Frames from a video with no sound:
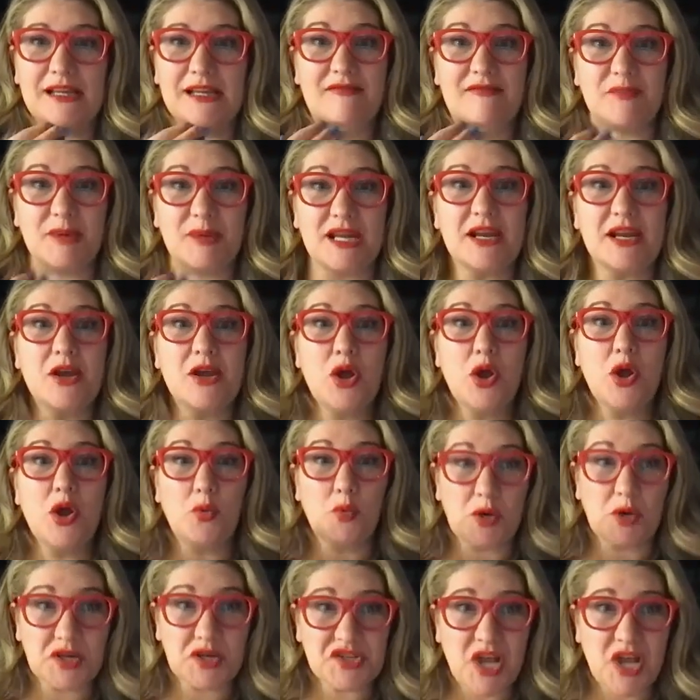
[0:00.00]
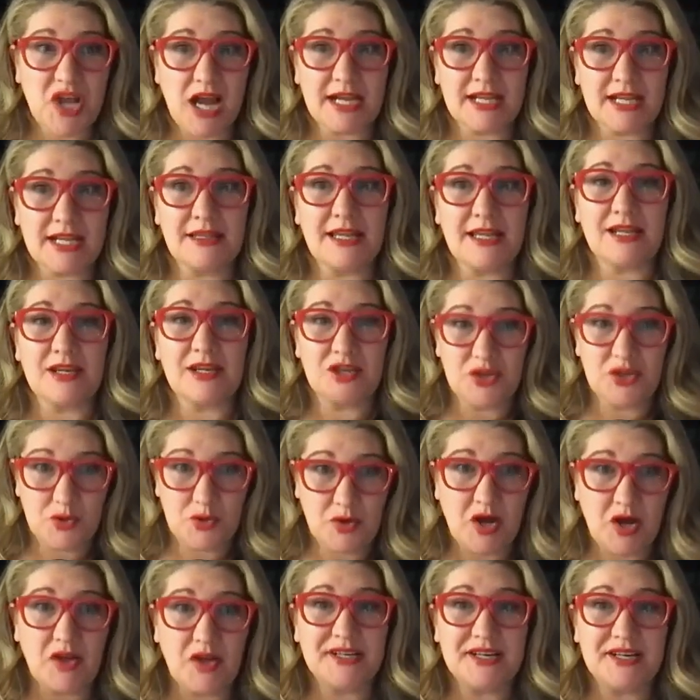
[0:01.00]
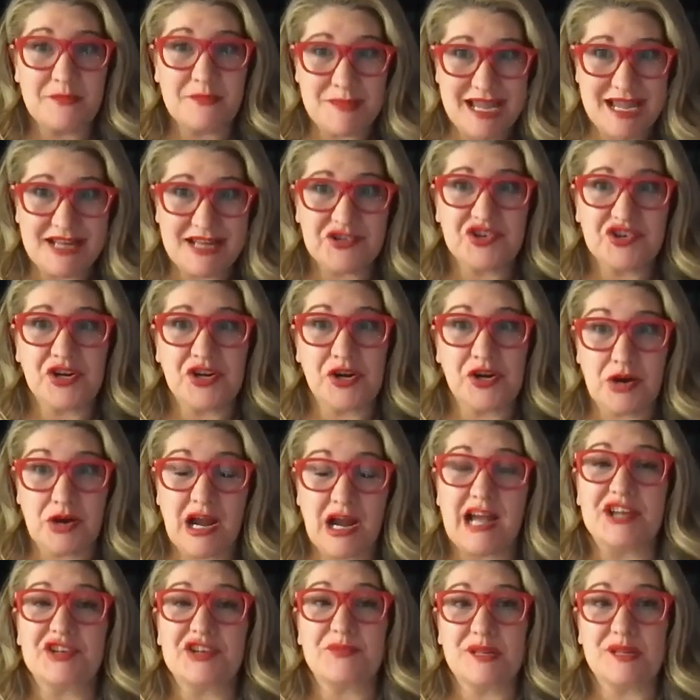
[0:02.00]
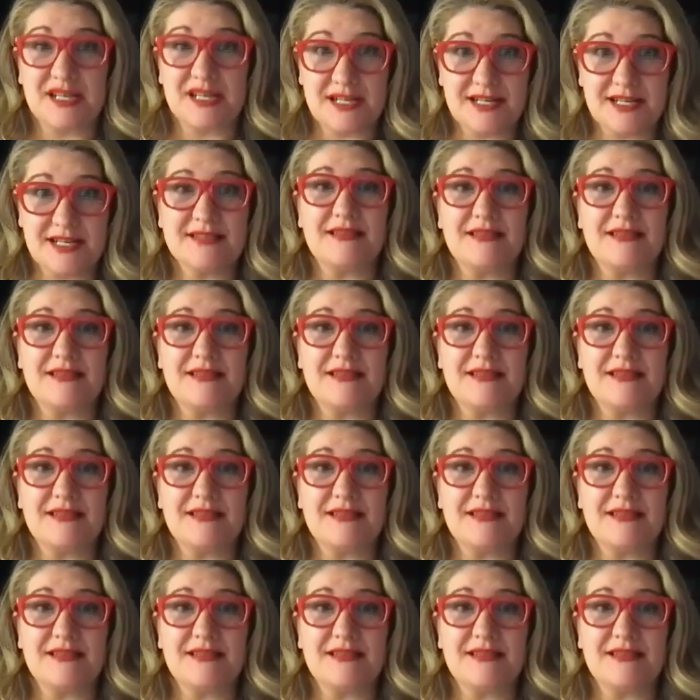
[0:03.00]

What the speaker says: live, but we're talking like you called it a mansion garage, but it is